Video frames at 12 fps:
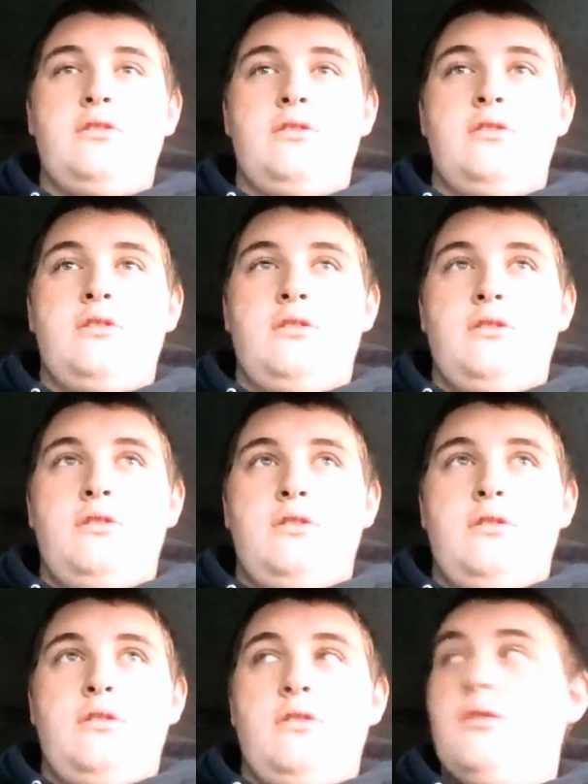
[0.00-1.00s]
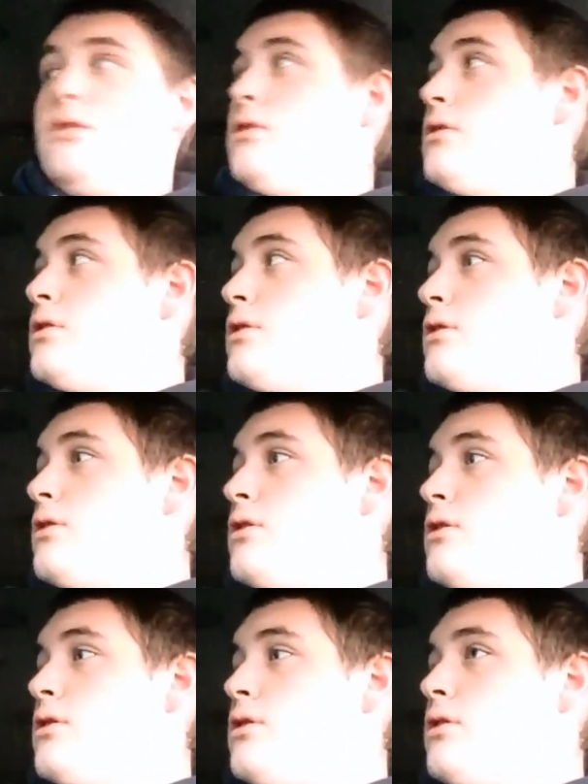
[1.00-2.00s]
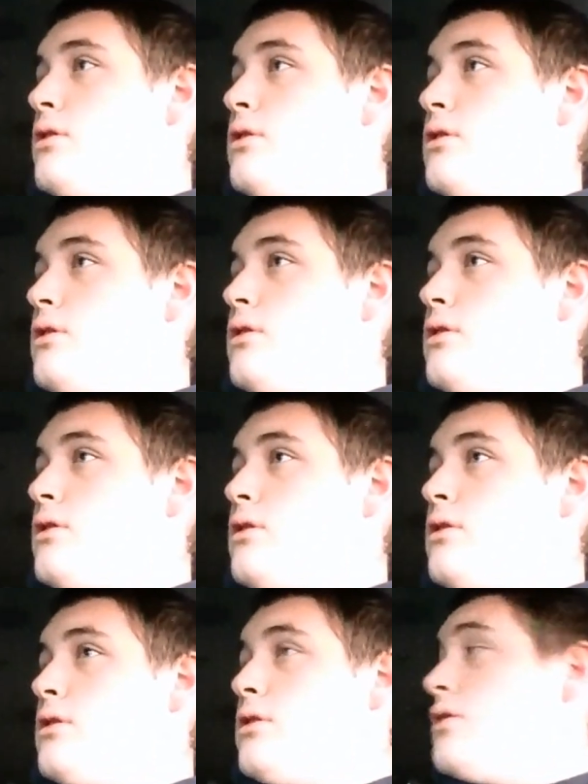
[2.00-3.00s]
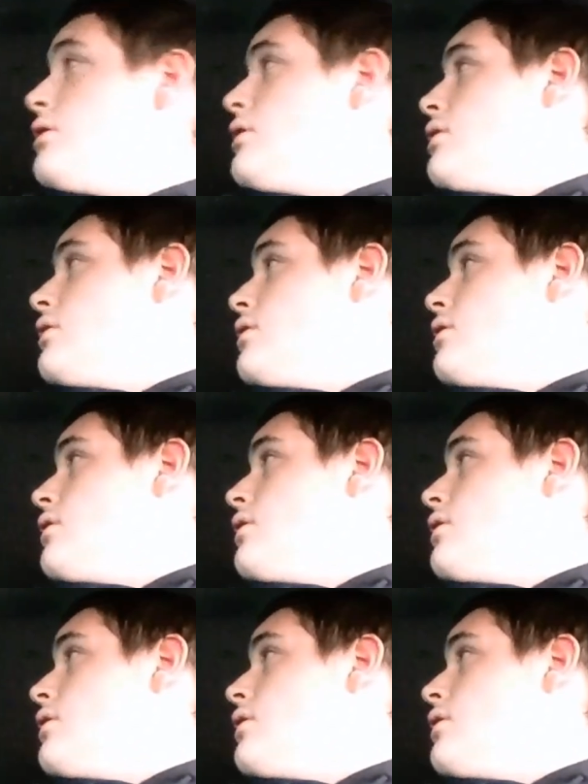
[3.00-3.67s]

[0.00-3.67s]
[no speech]